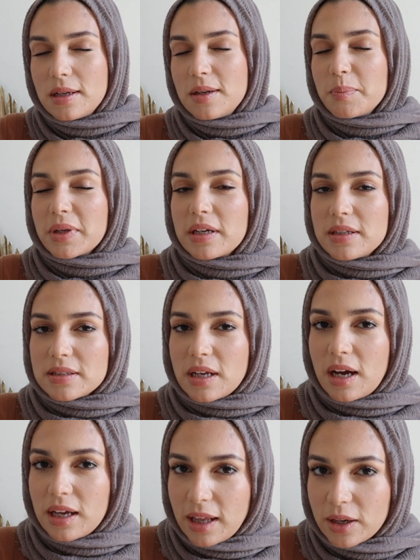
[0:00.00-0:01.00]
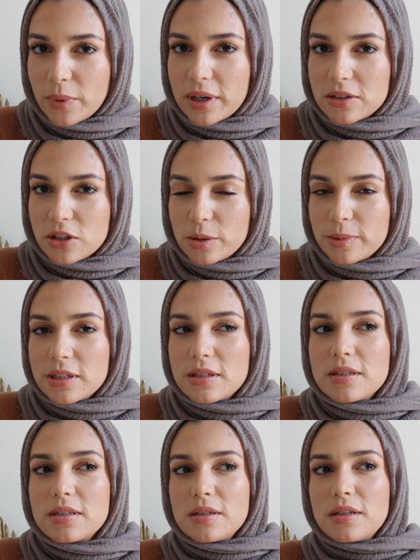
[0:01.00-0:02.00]
Because I like wearing
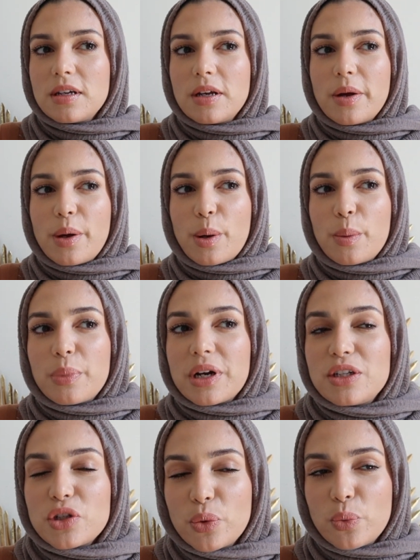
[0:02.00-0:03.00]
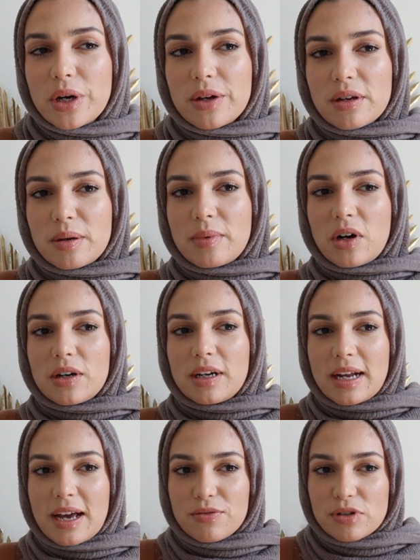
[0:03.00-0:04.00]
turbans, but I don't wear them on
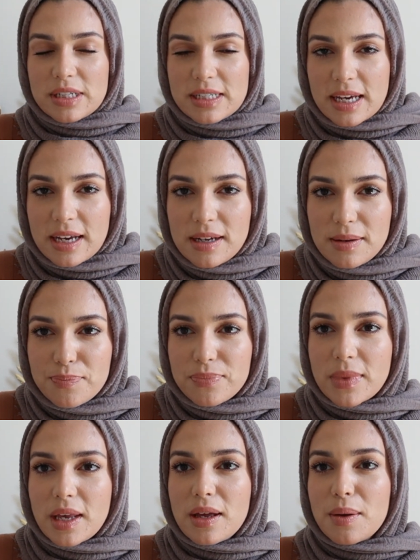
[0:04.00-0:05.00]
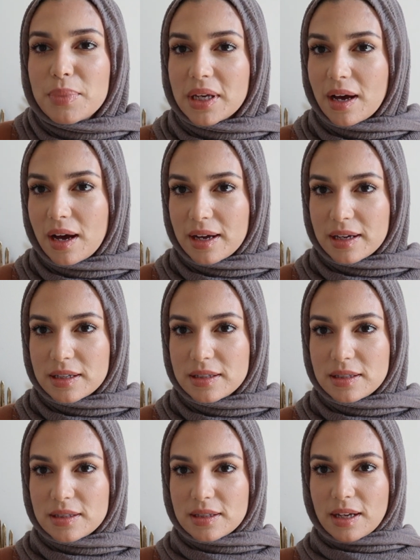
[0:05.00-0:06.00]
an everyday
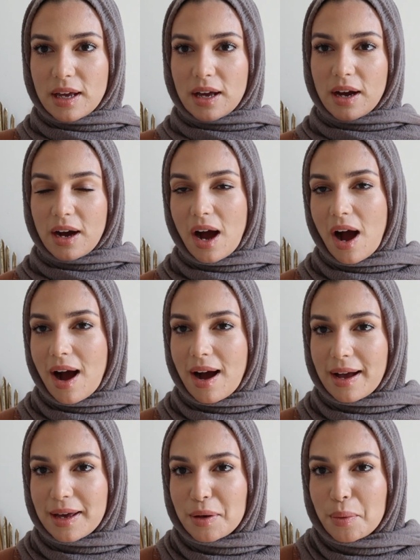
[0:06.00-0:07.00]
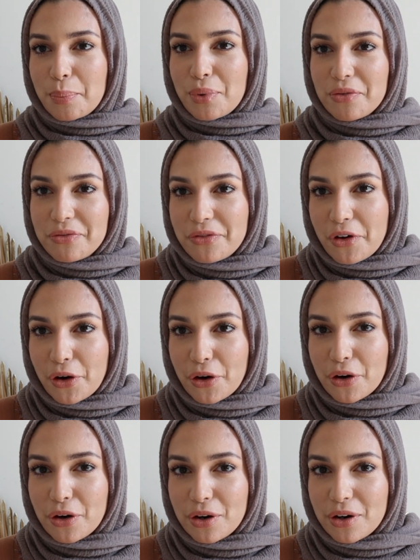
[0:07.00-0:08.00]
because I
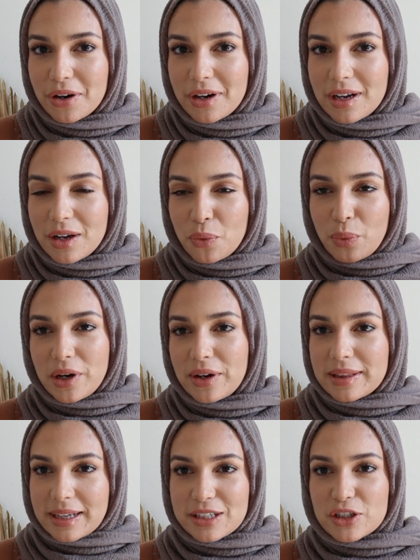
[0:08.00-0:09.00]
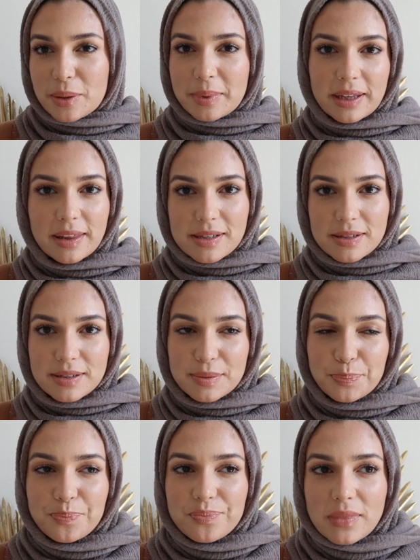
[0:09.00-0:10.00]
prefer wearing the hijab like this.
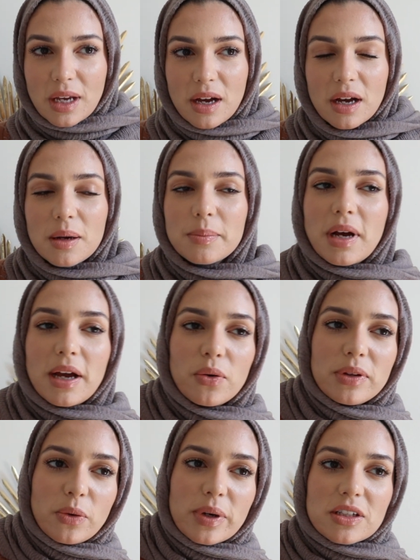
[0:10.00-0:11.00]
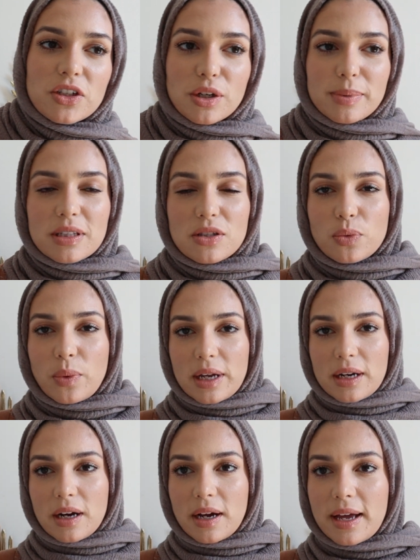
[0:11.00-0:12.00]
I only wear turbans
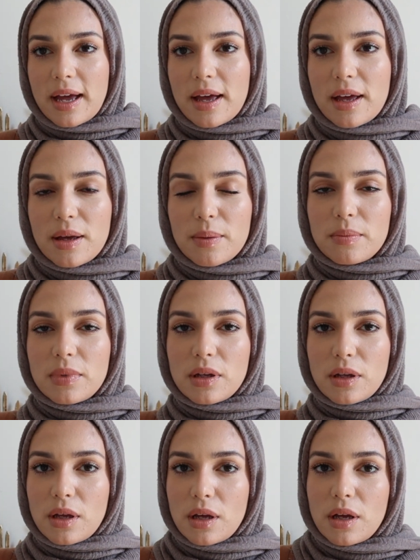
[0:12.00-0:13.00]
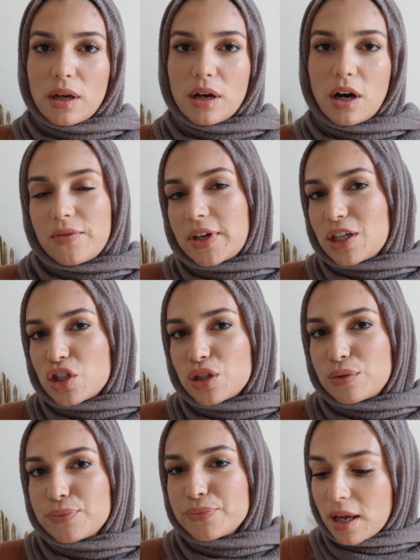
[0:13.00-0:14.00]
when I am on vacation.
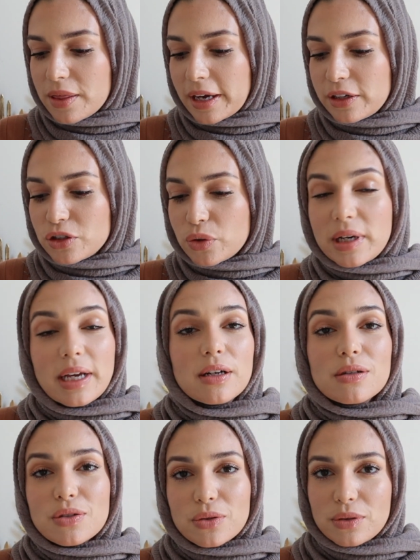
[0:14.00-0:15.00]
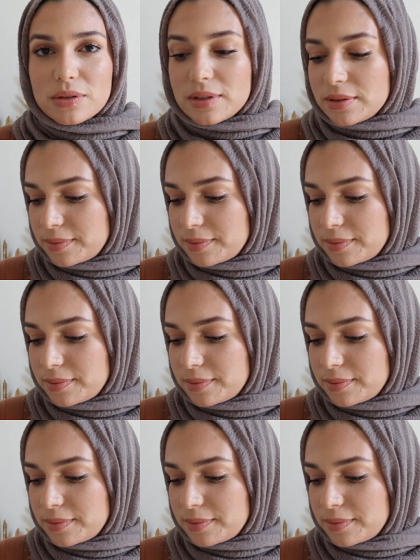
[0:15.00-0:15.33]
That you're 28 years old.